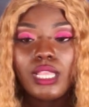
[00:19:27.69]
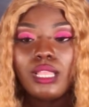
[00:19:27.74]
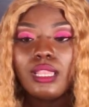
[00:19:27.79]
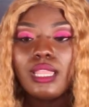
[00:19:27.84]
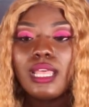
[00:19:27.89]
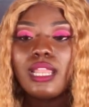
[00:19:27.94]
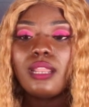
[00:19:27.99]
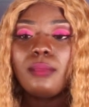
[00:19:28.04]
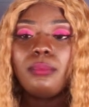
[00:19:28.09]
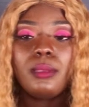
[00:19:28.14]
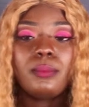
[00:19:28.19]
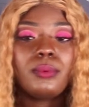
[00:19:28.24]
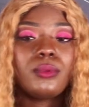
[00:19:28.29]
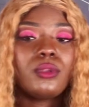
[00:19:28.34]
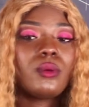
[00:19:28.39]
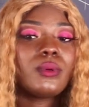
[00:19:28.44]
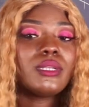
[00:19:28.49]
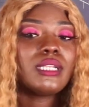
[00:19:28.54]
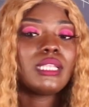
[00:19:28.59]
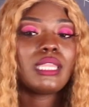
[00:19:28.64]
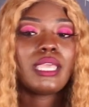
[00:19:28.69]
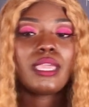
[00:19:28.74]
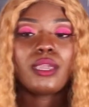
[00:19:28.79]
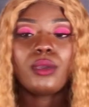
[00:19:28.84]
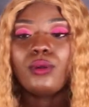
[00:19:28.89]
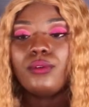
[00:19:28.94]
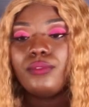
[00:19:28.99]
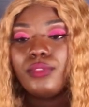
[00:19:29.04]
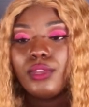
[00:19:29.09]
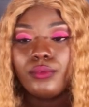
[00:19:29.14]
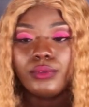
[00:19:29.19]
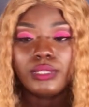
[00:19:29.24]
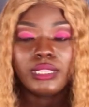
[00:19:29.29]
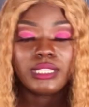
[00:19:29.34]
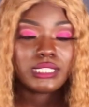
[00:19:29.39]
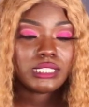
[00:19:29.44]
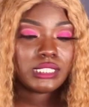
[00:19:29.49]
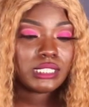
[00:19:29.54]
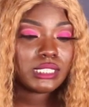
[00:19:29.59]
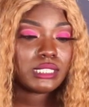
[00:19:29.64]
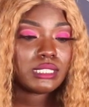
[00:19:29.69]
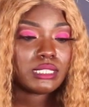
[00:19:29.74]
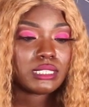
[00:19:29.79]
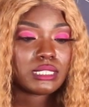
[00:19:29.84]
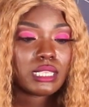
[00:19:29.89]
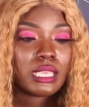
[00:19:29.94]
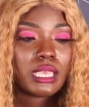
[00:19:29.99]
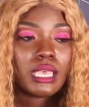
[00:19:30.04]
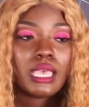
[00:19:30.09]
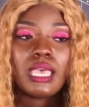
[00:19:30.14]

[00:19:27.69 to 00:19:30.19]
a lot of people don't want to let go of their religions.